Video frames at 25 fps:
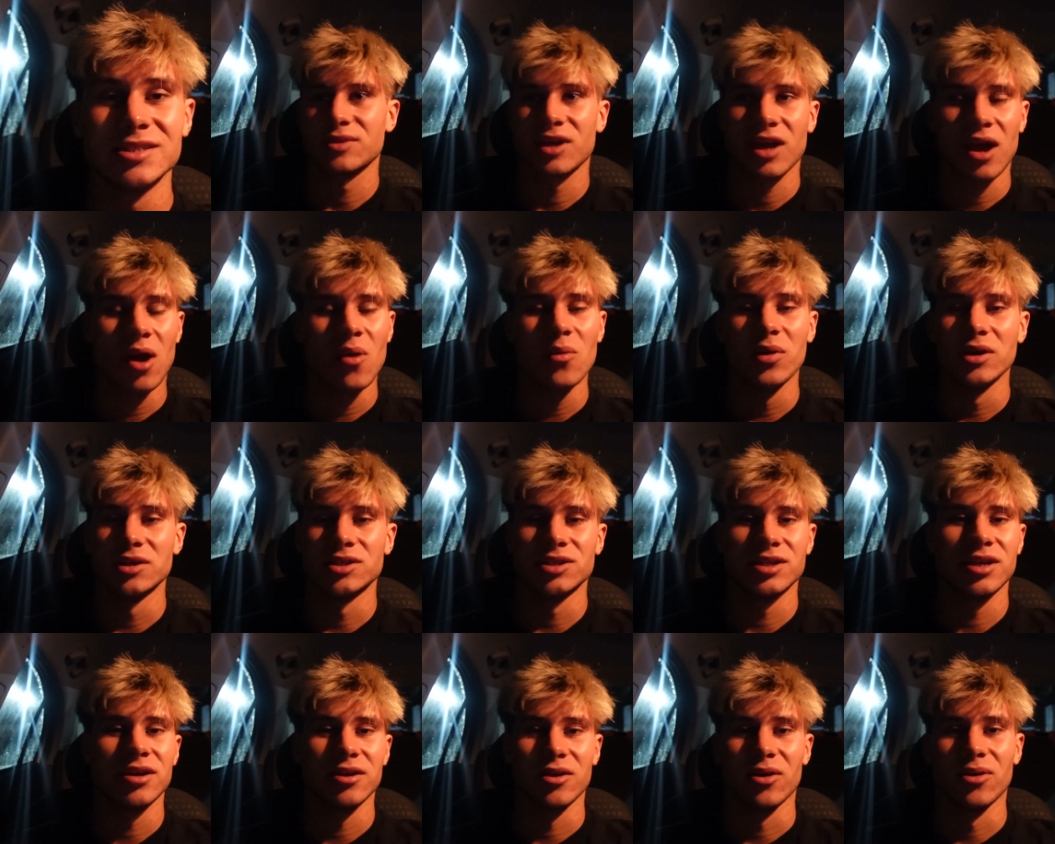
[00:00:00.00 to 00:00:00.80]
can't wait
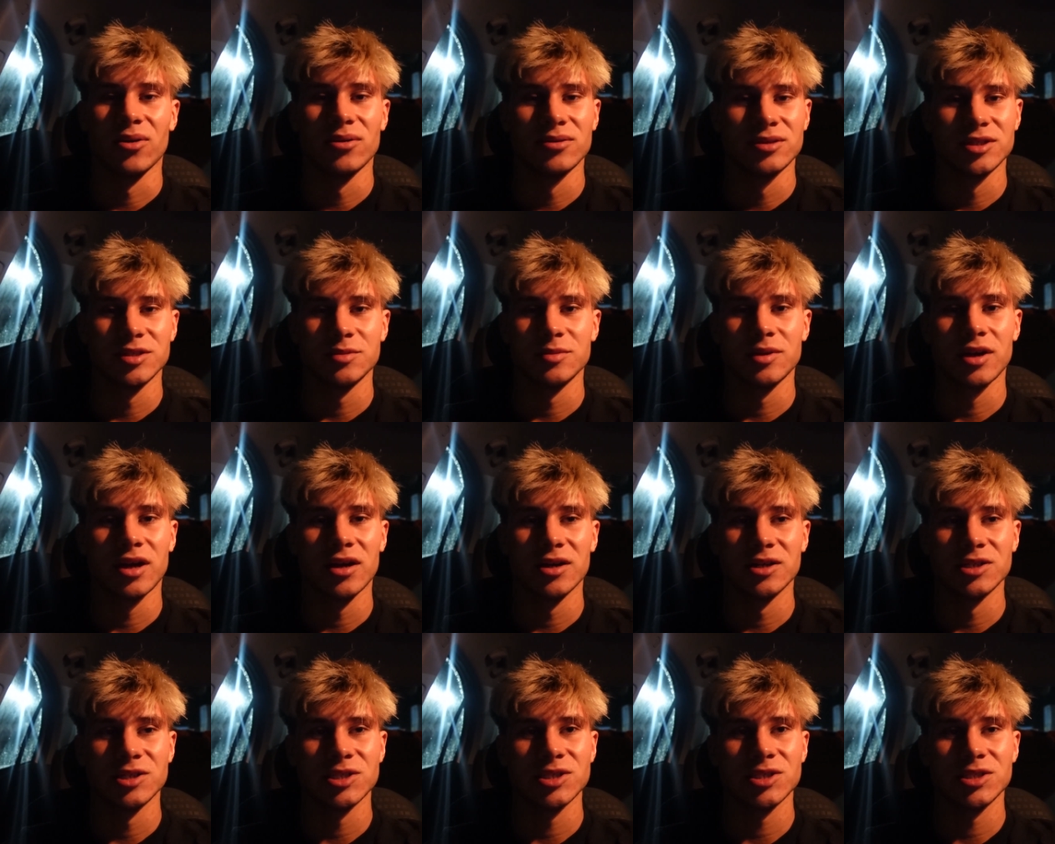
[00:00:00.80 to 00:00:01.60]
to get going, to be
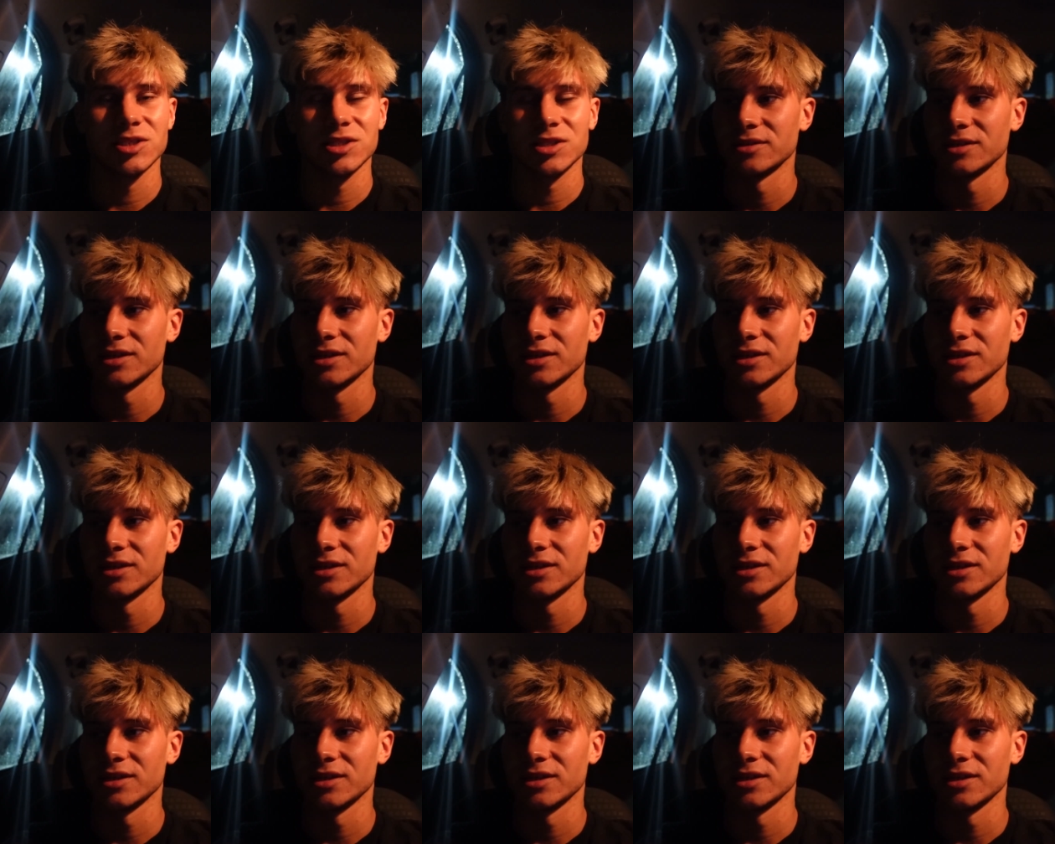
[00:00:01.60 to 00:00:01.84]
honest.